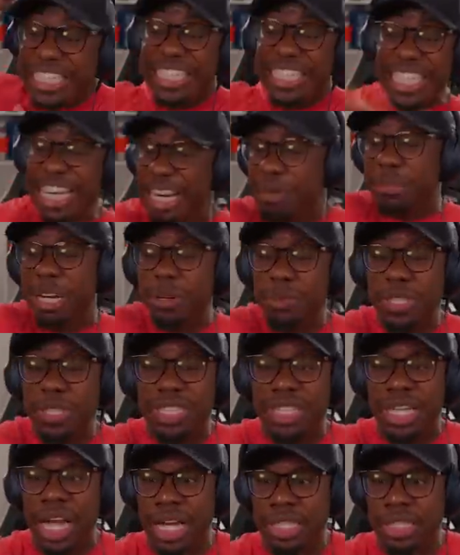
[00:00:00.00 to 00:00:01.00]
Damn, that
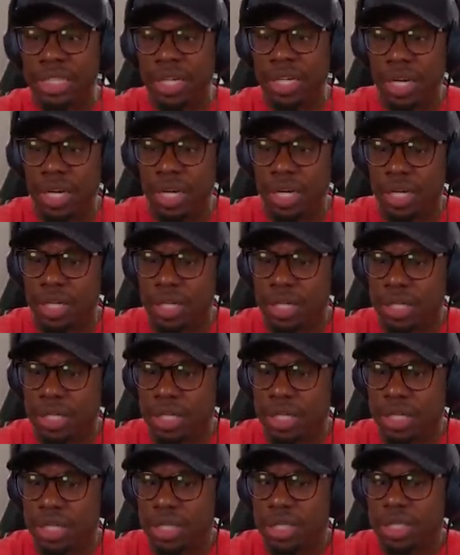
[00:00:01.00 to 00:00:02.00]
was gangster!
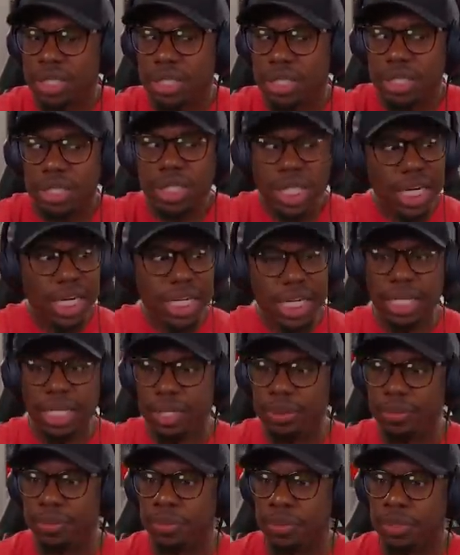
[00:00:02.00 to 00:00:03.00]

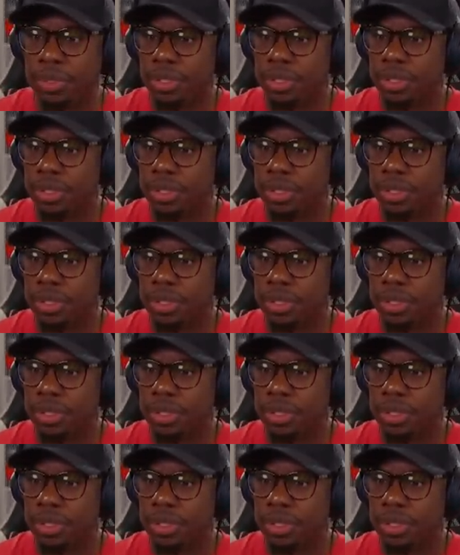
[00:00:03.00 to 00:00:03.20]
Damn!